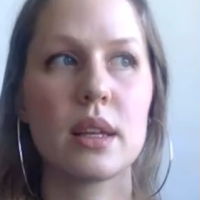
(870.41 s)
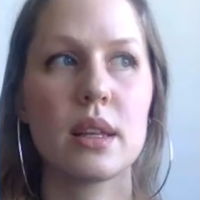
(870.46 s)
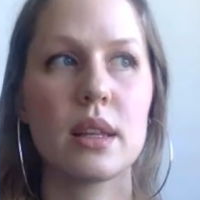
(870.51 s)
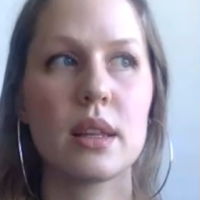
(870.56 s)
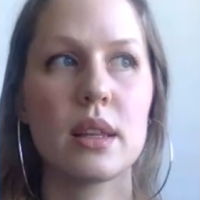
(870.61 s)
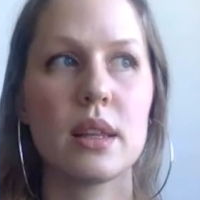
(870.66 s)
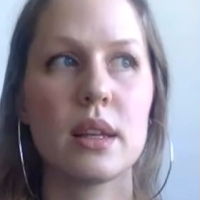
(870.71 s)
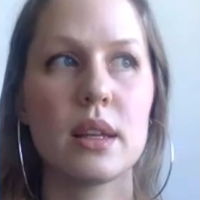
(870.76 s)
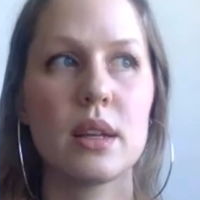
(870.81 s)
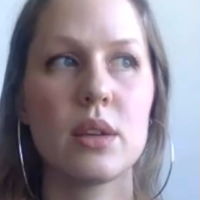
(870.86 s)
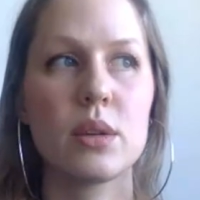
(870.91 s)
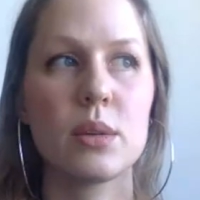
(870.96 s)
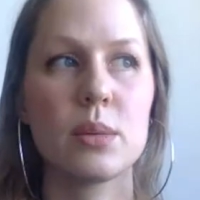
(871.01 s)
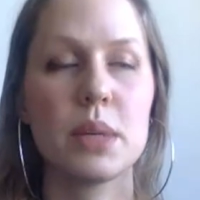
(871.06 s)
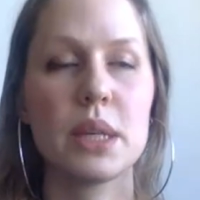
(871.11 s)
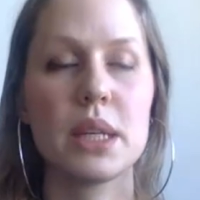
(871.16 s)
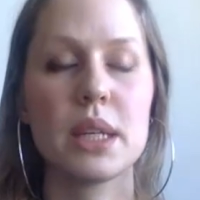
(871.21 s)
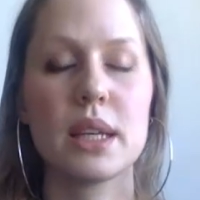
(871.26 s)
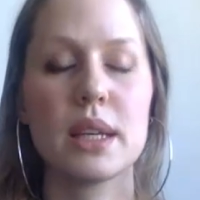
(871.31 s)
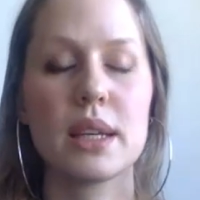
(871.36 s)
they're not
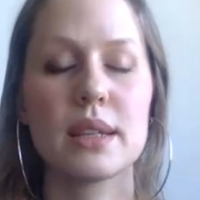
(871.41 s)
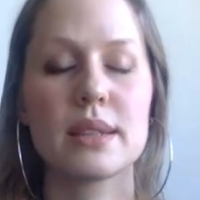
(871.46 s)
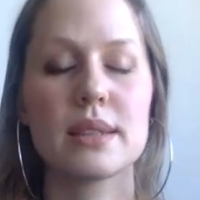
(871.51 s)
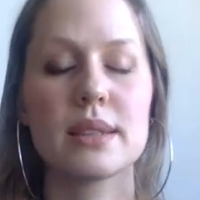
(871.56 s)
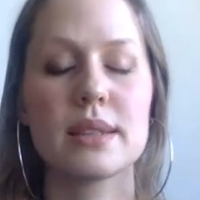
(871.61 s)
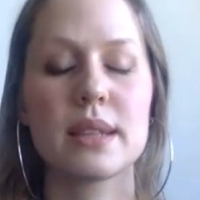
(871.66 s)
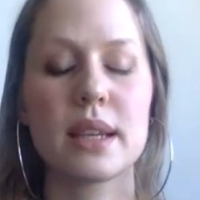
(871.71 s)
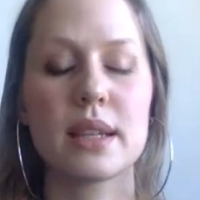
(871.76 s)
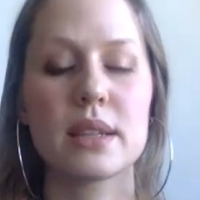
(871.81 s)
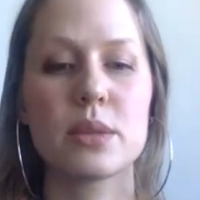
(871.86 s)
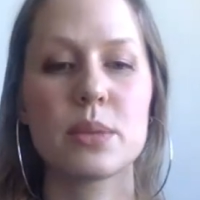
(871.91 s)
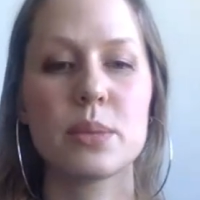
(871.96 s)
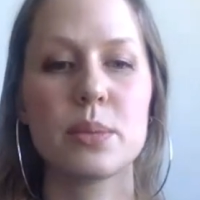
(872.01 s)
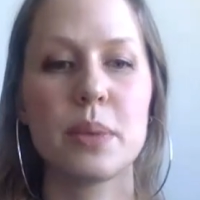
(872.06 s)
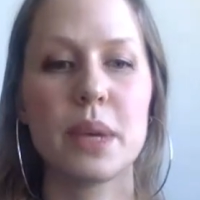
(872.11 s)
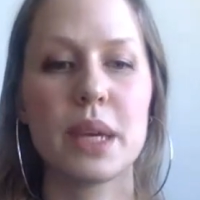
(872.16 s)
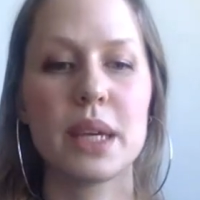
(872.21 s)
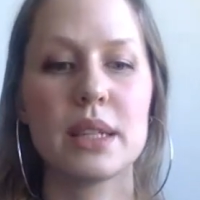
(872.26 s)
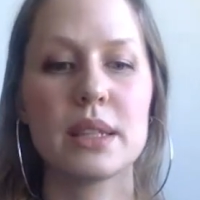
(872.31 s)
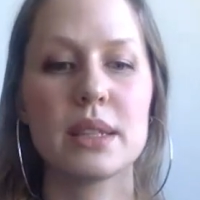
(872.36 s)
being
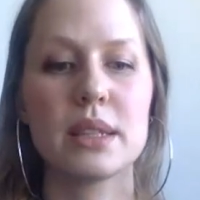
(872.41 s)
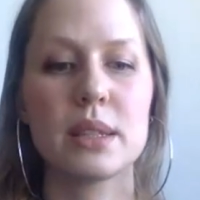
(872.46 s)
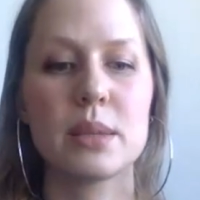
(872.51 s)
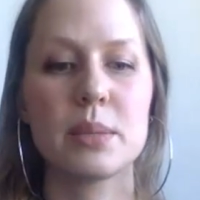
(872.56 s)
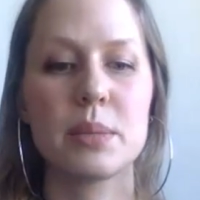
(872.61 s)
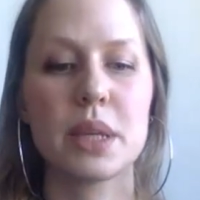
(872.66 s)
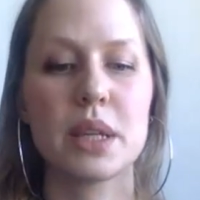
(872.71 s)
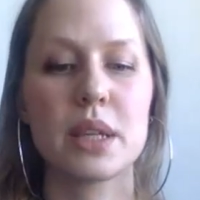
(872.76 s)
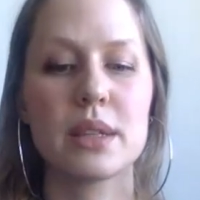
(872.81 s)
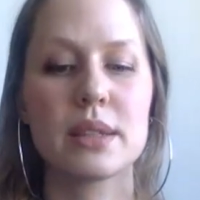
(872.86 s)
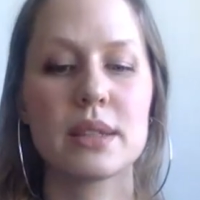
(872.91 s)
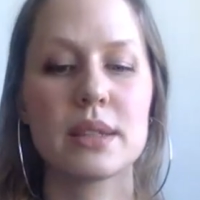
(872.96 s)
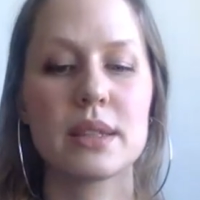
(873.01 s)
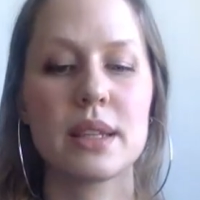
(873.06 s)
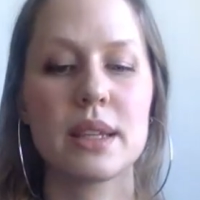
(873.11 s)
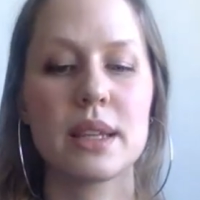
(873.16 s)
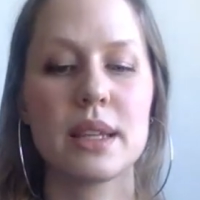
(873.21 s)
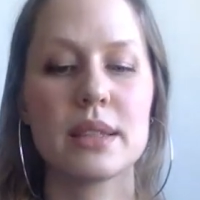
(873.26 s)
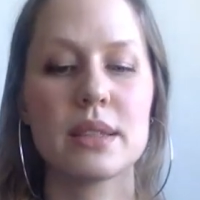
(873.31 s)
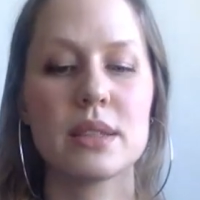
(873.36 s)
exacerbated because
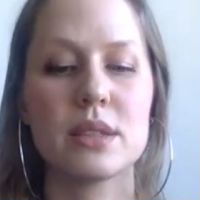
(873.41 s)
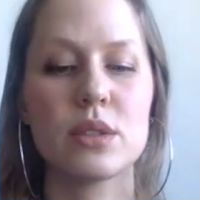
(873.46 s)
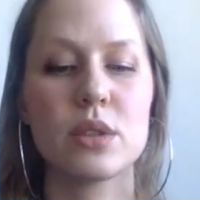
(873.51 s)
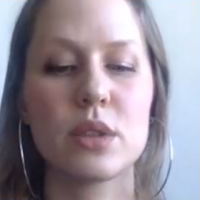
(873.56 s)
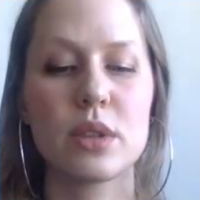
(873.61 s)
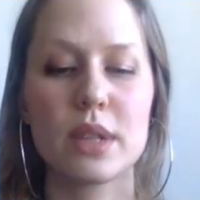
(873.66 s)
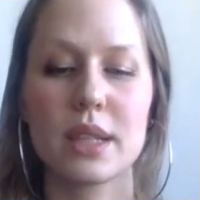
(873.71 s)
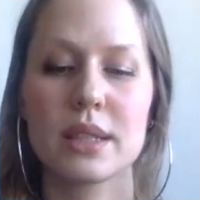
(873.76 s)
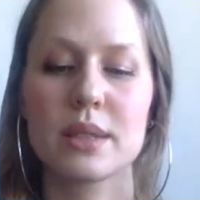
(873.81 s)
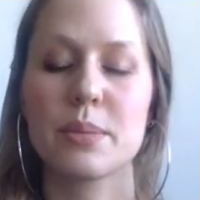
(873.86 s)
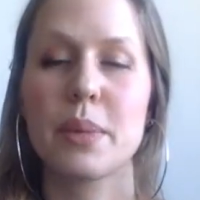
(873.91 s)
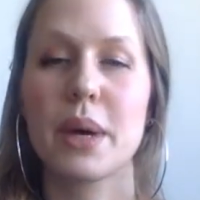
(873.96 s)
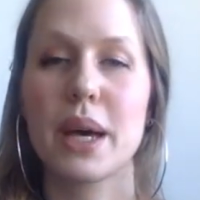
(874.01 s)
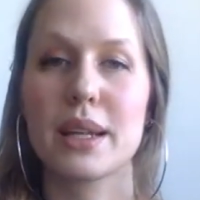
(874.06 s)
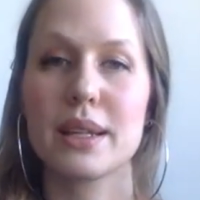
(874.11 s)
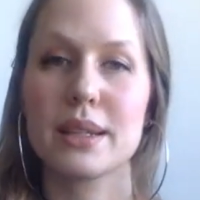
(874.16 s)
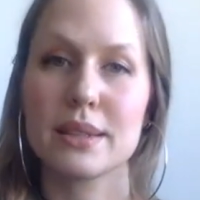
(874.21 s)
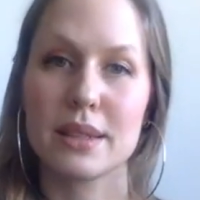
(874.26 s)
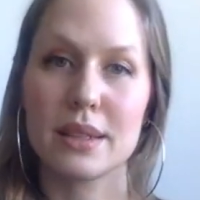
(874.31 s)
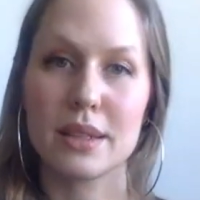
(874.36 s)
it's not as
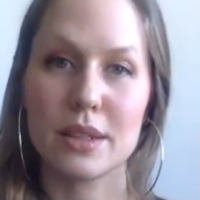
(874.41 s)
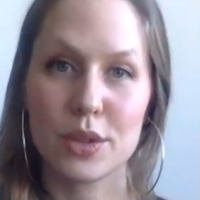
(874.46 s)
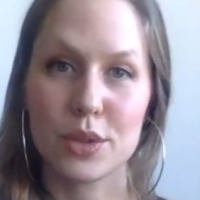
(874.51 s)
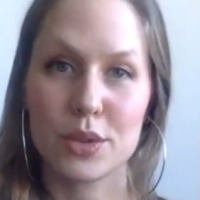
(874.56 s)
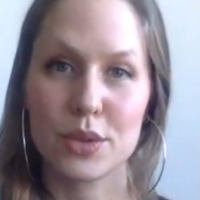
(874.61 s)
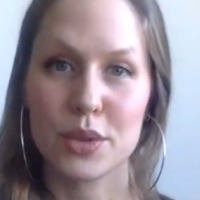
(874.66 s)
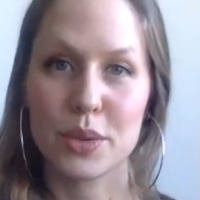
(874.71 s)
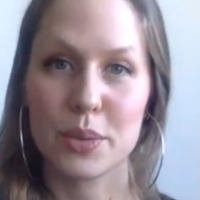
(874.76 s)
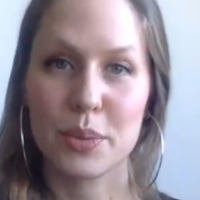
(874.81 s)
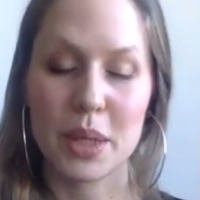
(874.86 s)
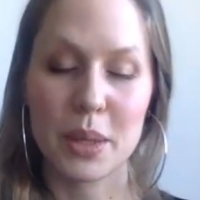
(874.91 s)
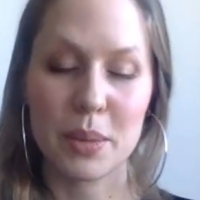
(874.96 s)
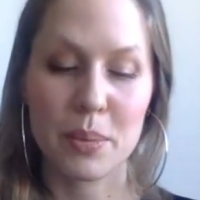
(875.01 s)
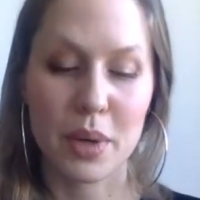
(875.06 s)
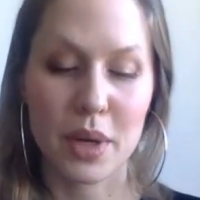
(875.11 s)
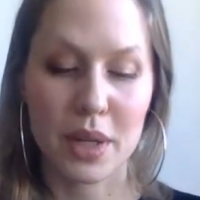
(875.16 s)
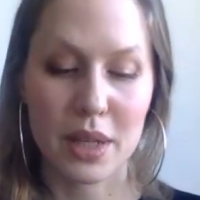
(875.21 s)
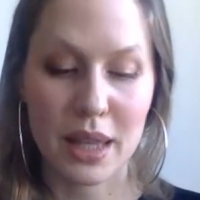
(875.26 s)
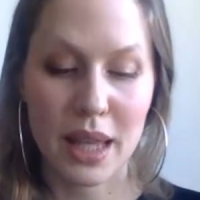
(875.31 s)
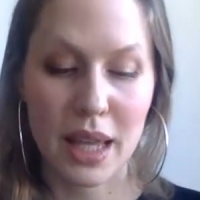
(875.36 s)
bad as it used to be,
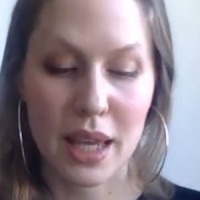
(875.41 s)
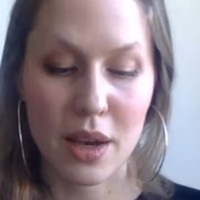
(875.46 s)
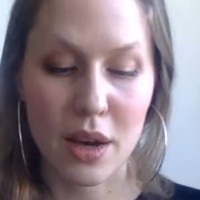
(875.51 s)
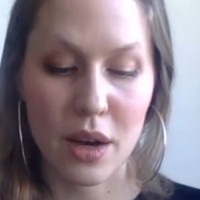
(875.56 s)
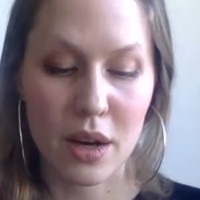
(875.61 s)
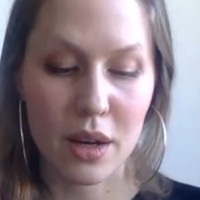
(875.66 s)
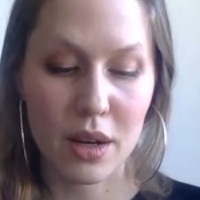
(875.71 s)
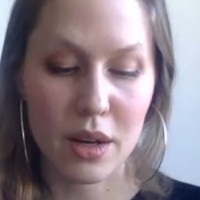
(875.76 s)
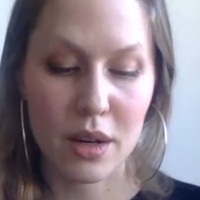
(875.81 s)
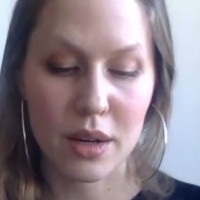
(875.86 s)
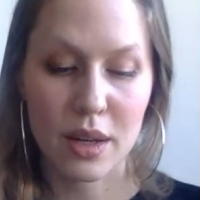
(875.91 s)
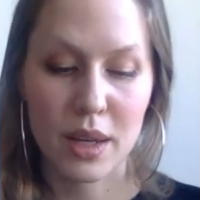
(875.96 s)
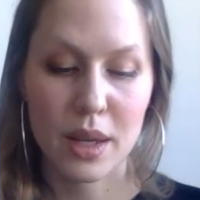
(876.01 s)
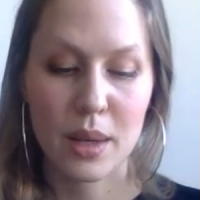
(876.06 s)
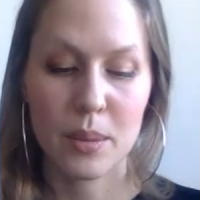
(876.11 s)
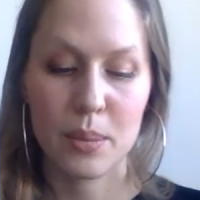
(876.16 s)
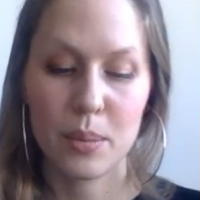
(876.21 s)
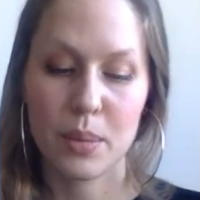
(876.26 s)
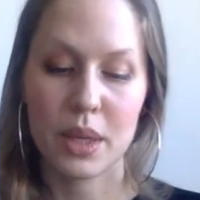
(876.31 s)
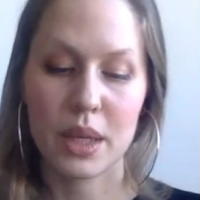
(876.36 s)
but they are
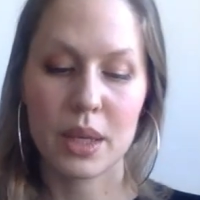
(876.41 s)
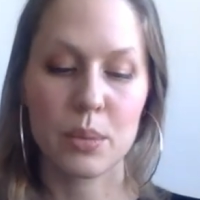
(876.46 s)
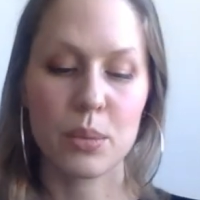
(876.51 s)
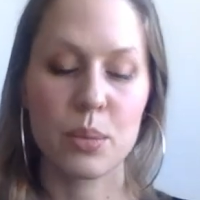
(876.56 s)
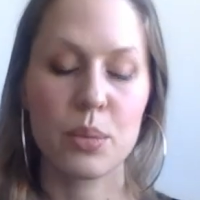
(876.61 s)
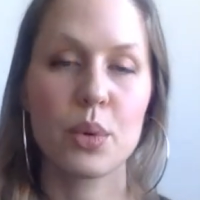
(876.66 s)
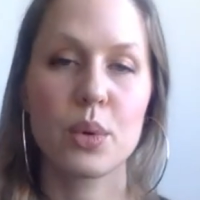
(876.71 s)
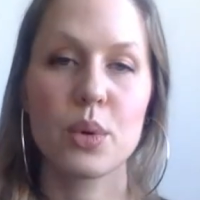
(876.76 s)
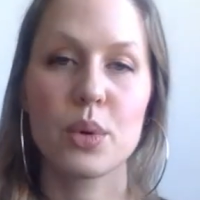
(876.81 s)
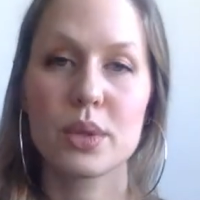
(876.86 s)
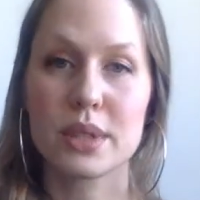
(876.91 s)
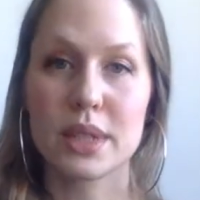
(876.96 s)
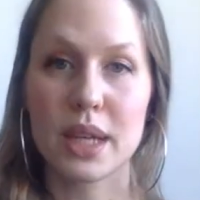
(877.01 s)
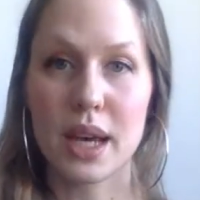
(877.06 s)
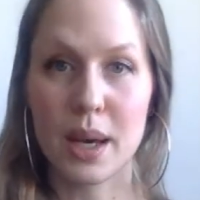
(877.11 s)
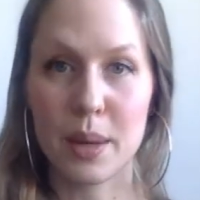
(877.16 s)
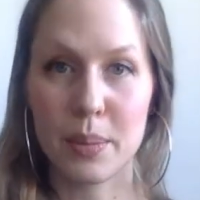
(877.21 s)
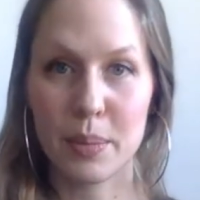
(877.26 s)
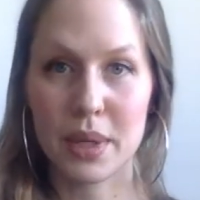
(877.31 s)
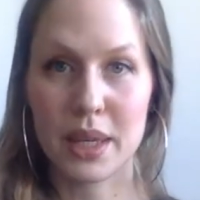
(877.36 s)
being brought
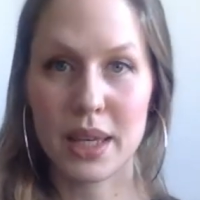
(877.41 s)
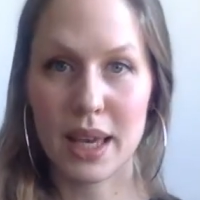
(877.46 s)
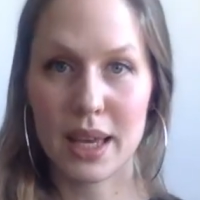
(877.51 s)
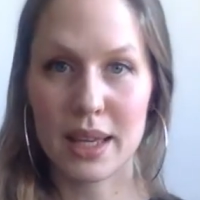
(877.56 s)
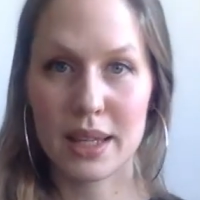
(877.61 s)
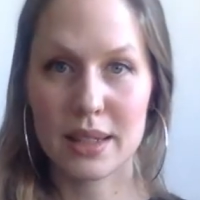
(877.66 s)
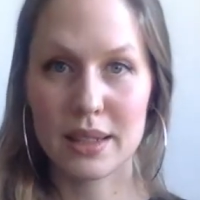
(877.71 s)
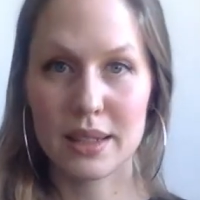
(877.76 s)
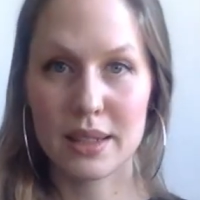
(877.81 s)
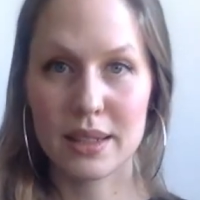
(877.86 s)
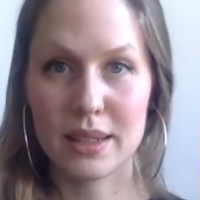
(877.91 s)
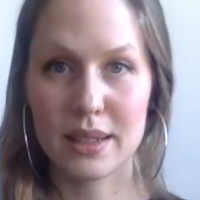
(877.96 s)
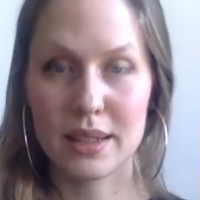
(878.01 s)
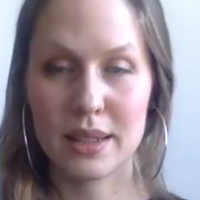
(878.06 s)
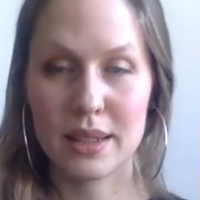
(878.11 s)
up again